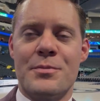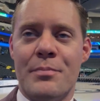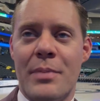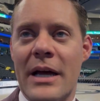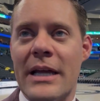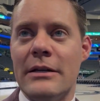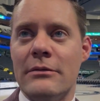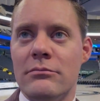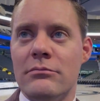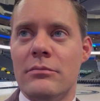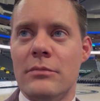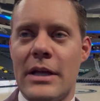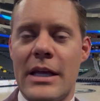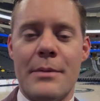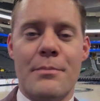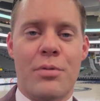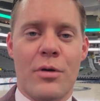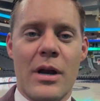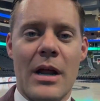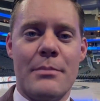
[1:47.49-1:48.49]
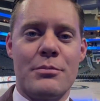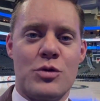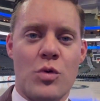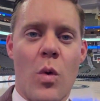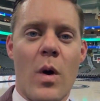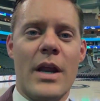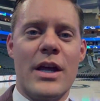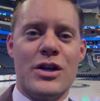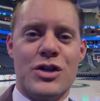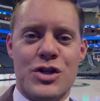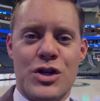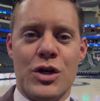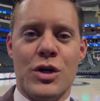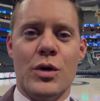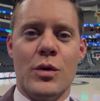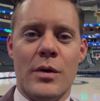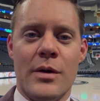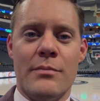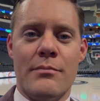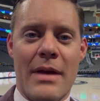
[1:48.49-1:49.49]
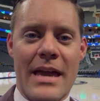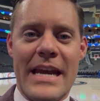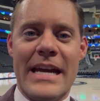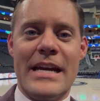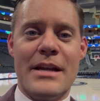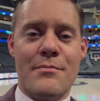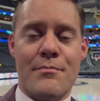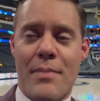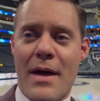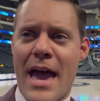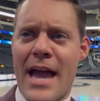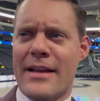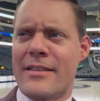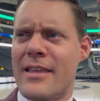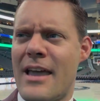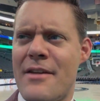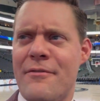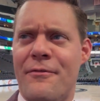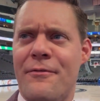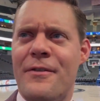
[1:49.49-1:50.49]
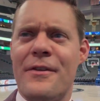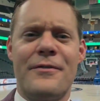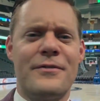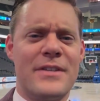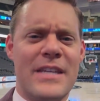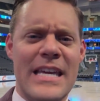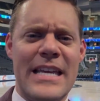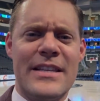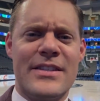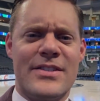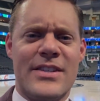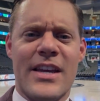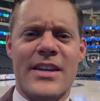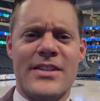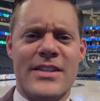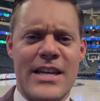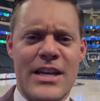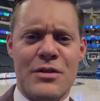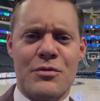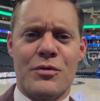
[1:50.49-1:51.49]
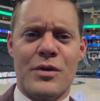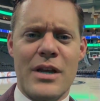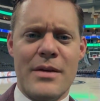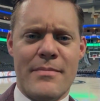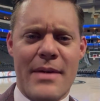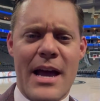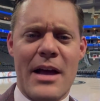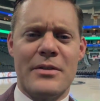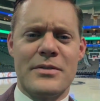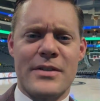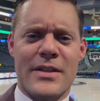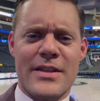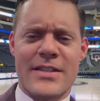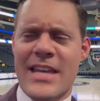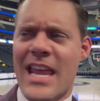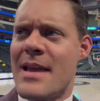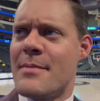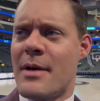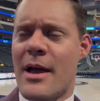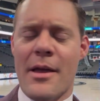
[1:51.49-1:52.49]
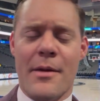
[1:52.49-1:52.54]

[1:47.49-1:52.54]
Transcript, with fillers: but he put up 22 and made an impact, had 15, 16 rebounds in this game.